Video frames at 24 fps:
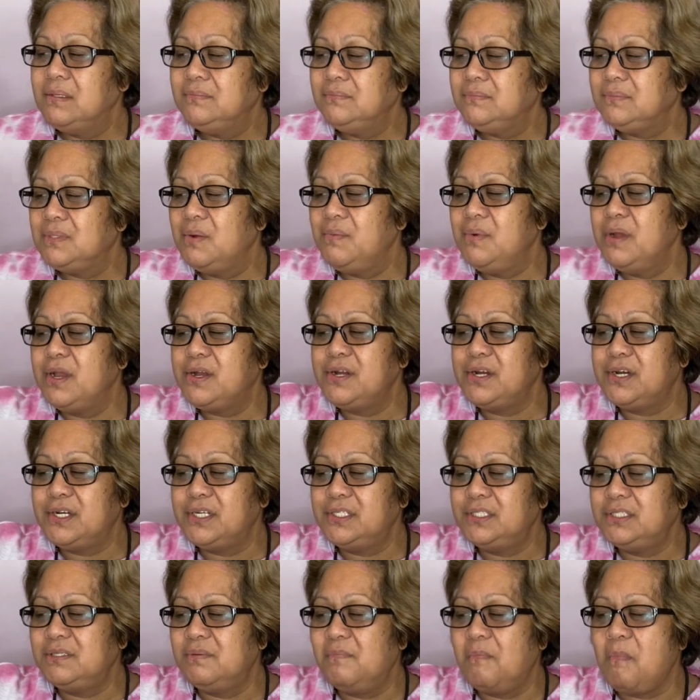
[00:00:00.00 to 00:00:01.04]

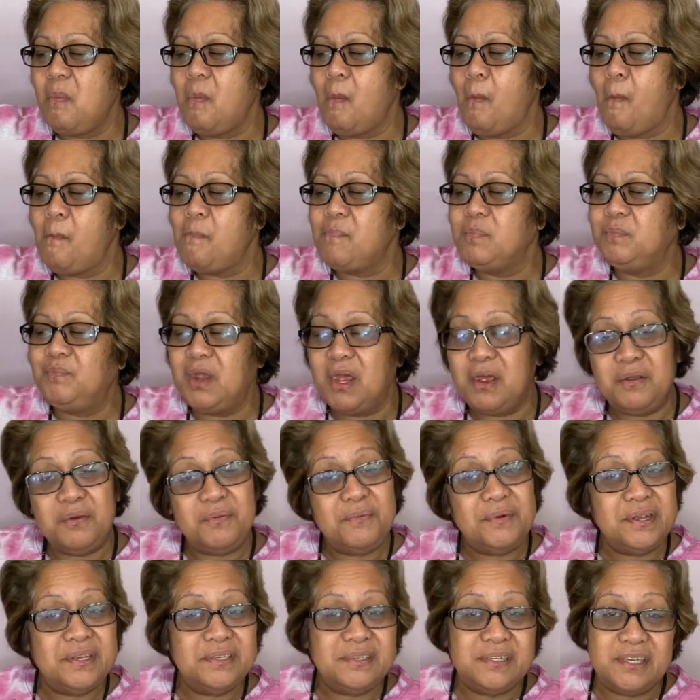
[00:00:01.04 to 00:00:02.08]
because they're the
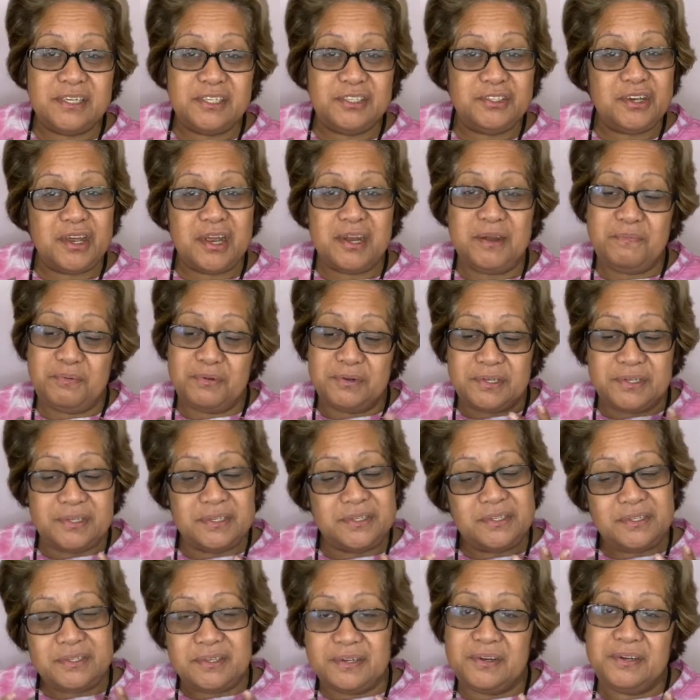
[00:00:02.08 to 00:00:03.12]
ones that's trying to put
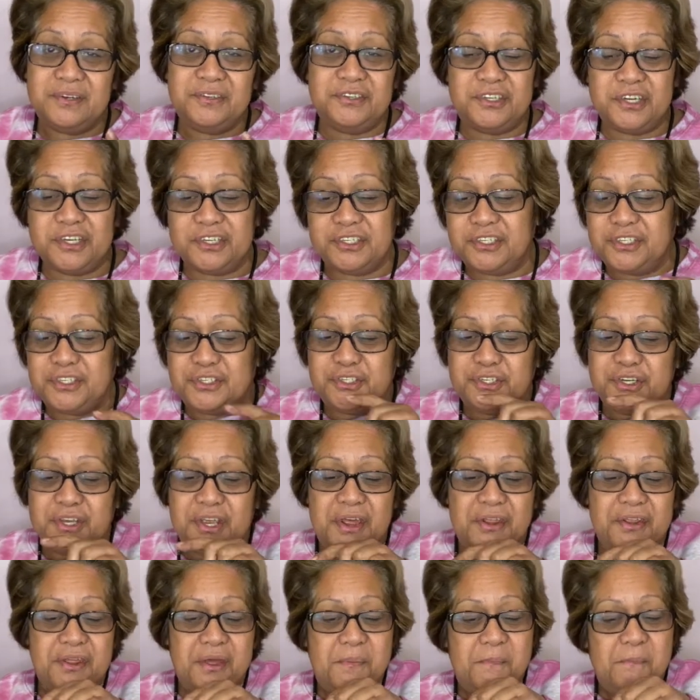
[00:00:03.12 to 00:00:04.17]
this injection
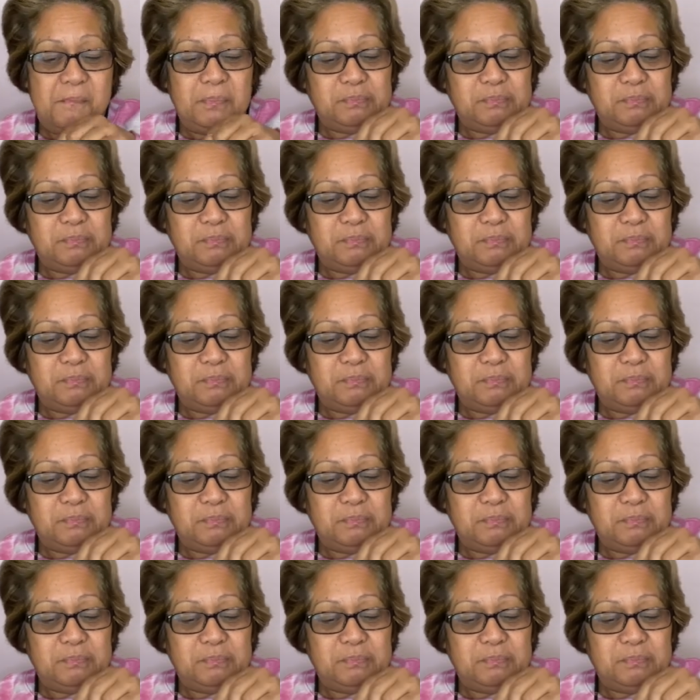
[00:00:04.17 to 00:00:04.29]
together,